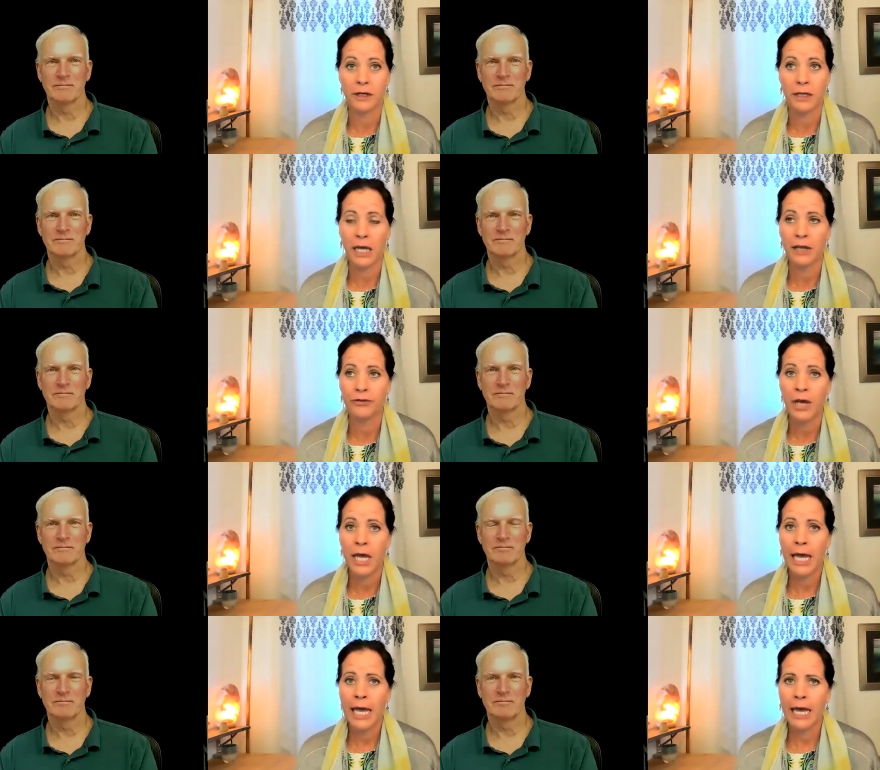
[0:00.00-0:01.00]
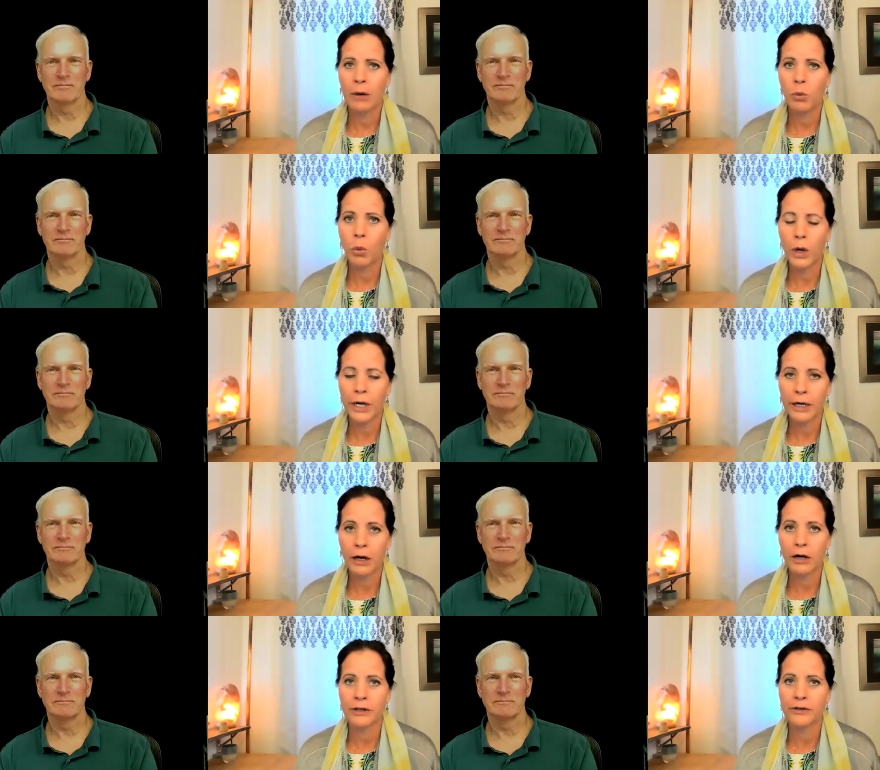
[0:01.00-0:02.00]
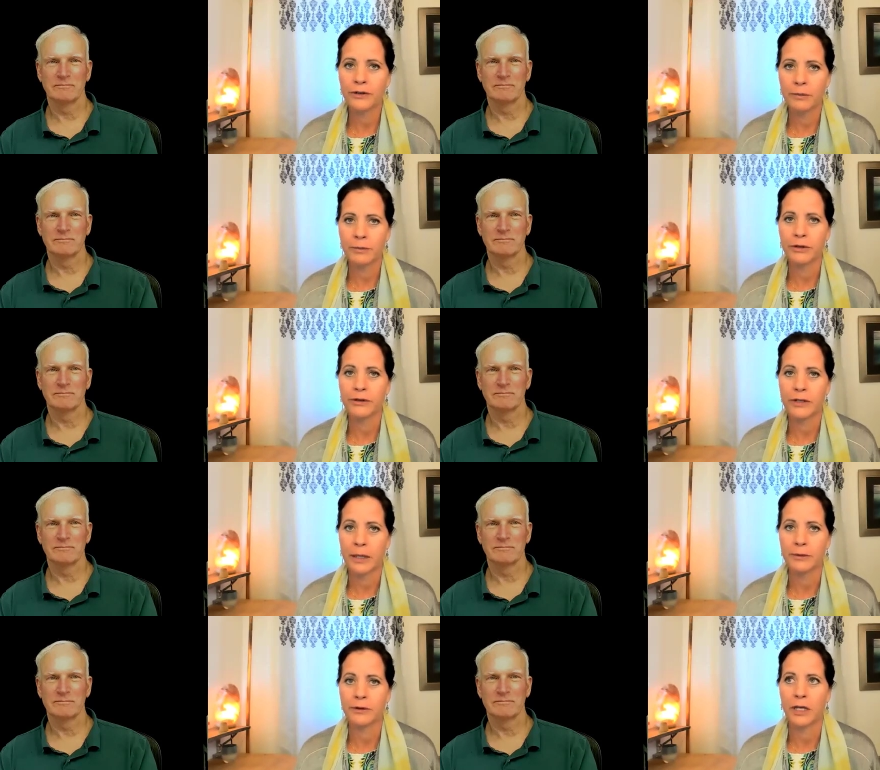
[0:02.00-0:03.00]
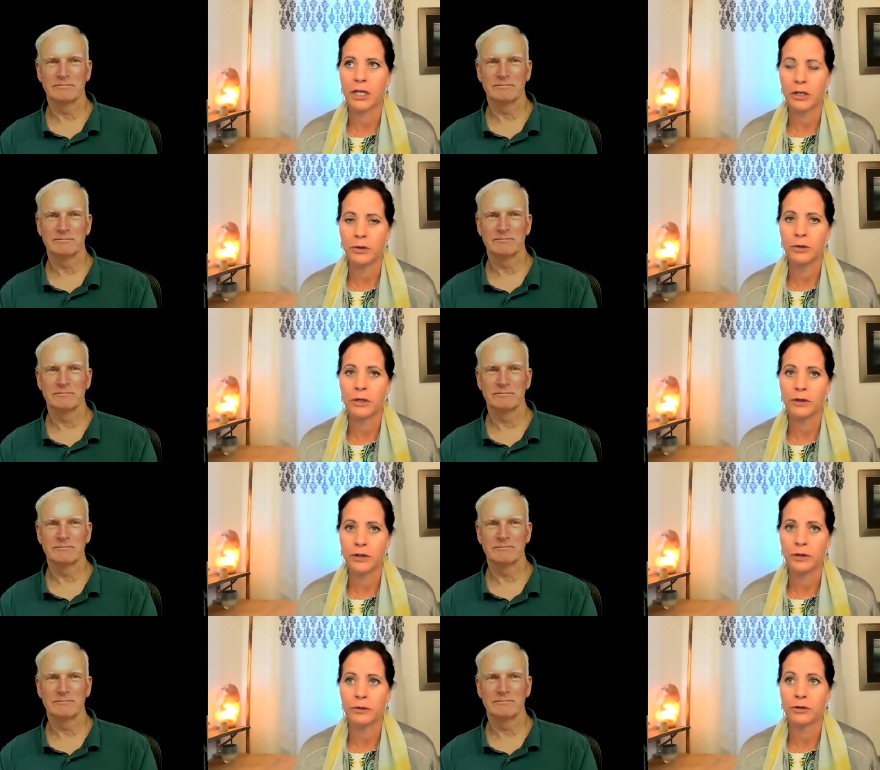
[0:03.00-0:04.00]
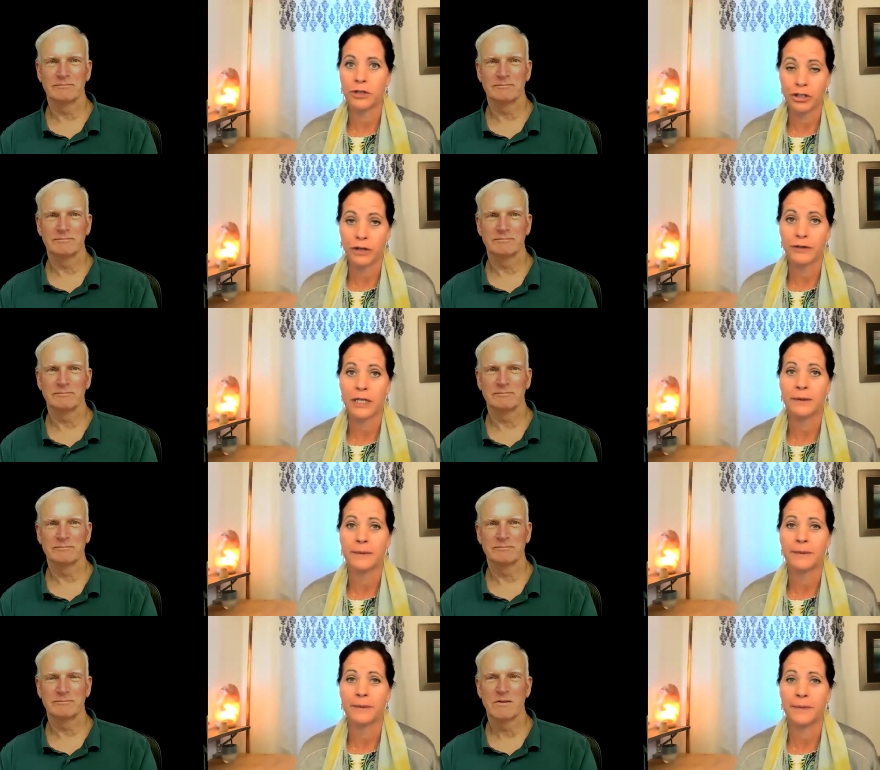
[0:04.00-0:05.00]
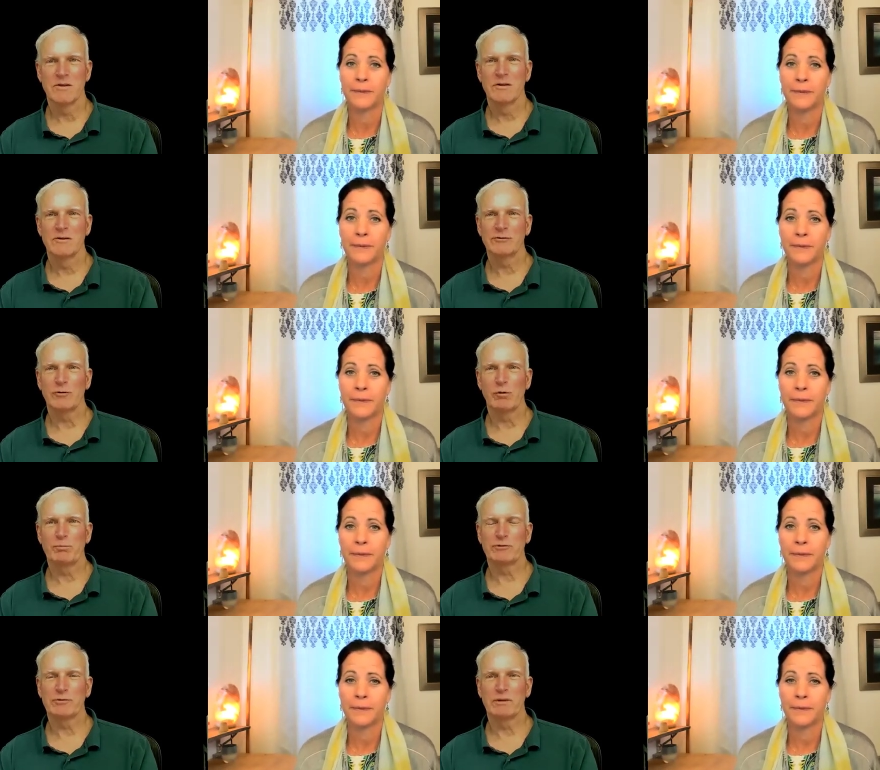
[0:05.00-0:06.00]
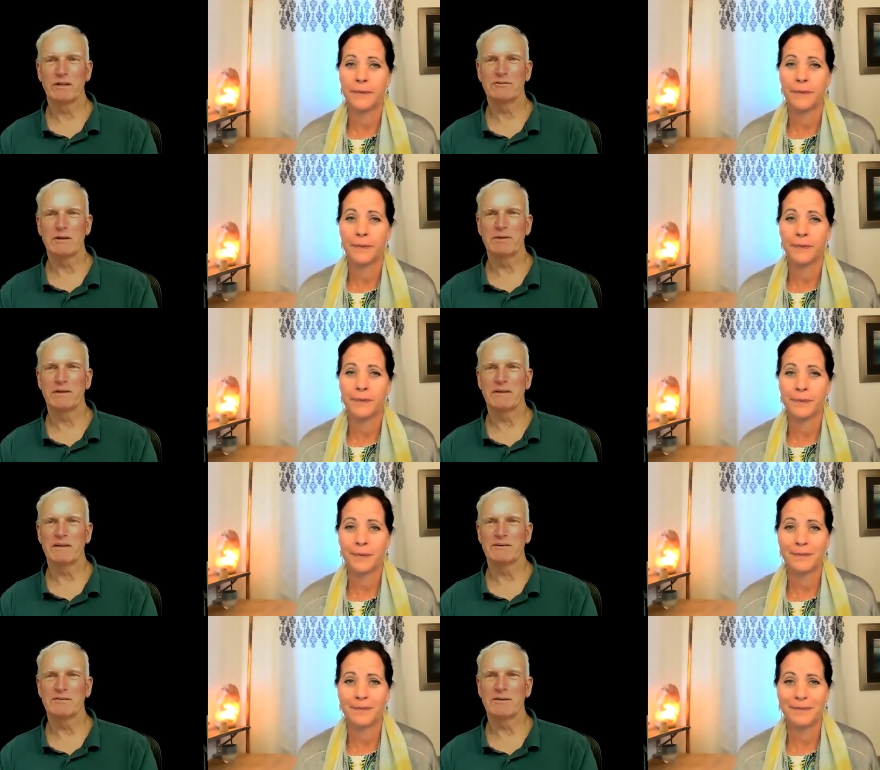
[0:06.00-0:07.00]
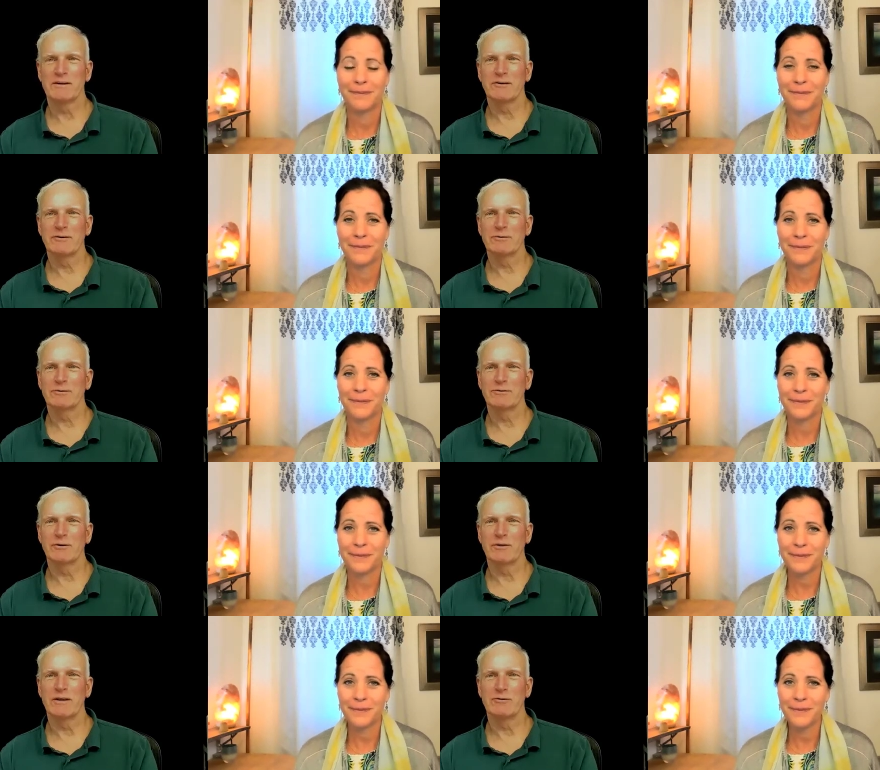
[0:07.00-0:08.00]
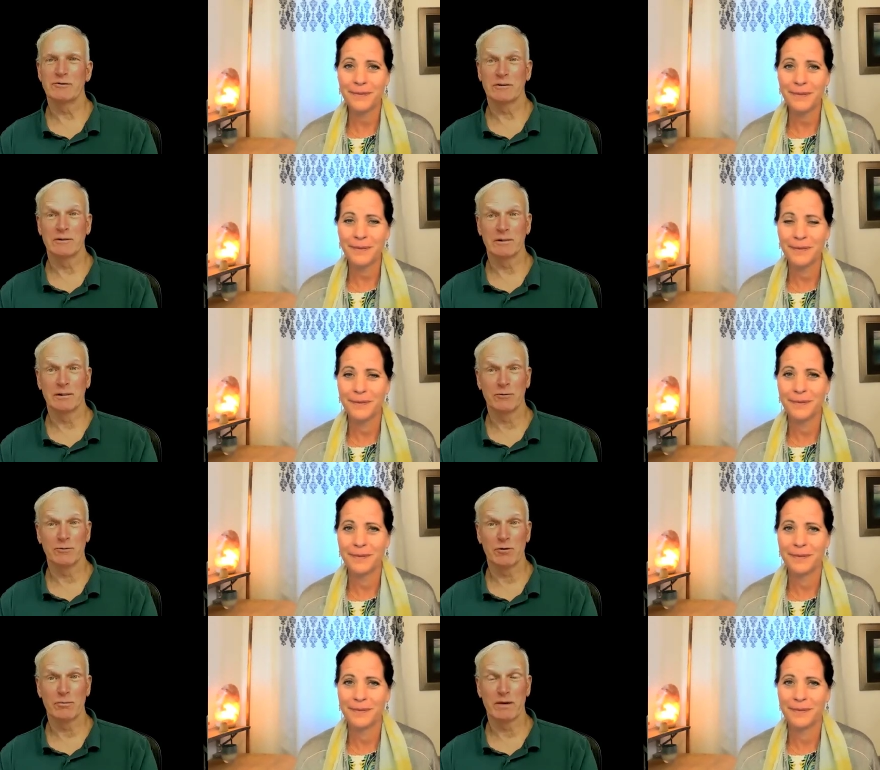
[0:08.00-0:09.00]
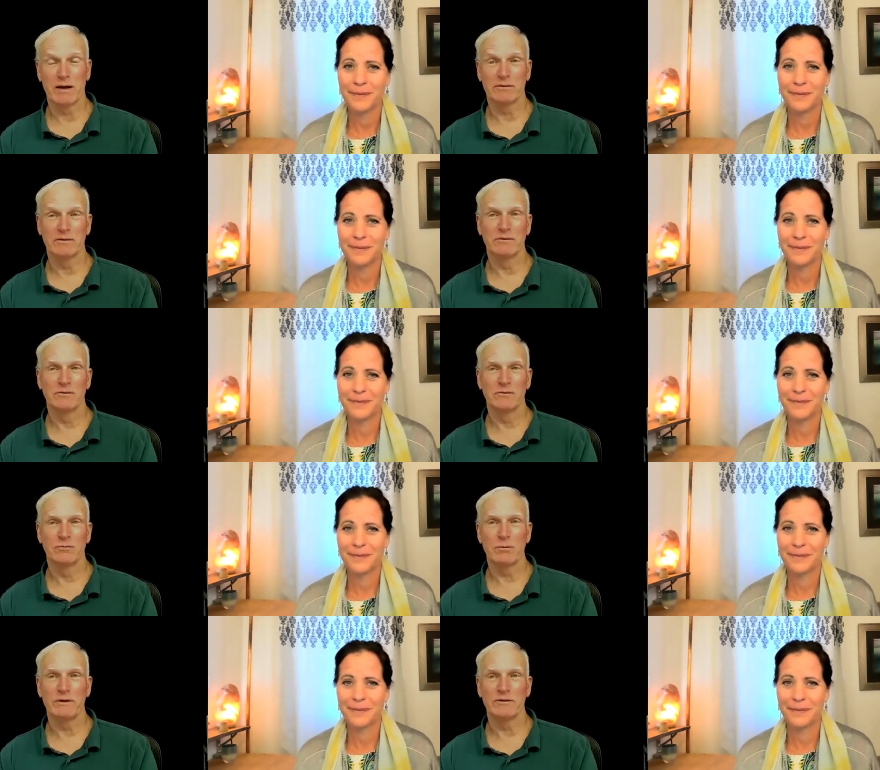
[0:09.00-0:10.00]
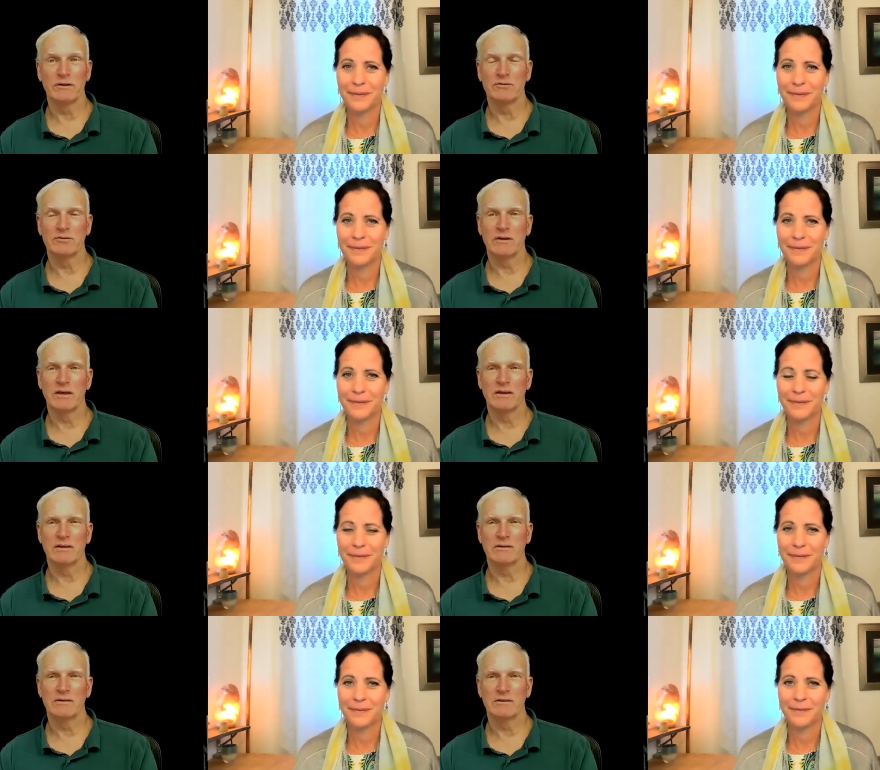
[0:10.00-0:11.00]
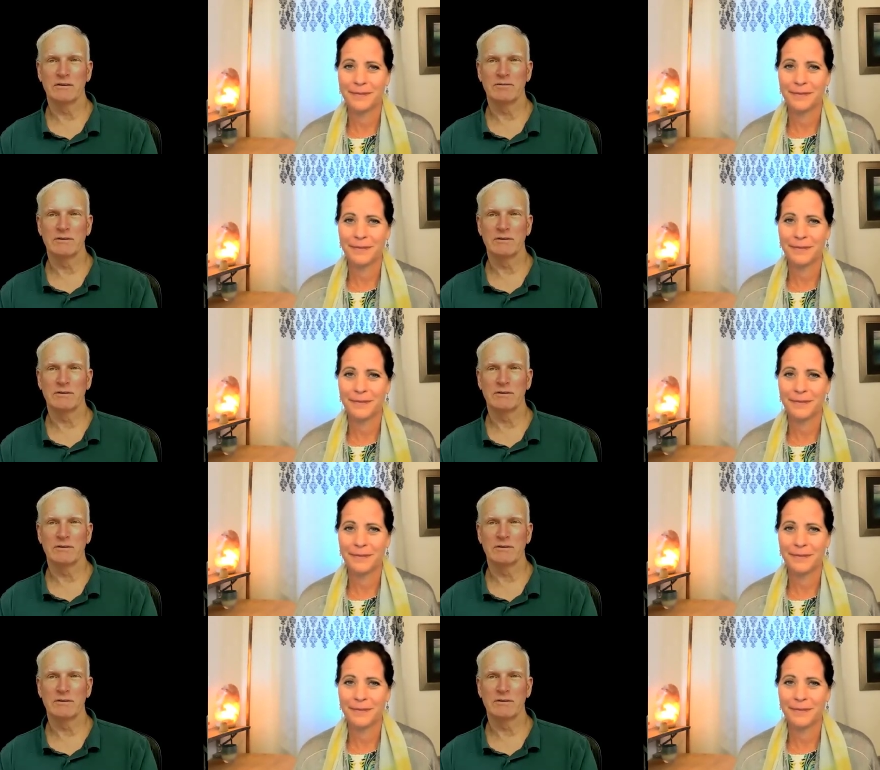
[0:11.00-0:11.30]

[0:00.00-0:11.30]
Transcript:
Speaker 1: in our life. And what are simple steps that you can do to shift it?
Speaker 2: So we'll put some links up at the end of the video so that you can learn more about what we teach. And if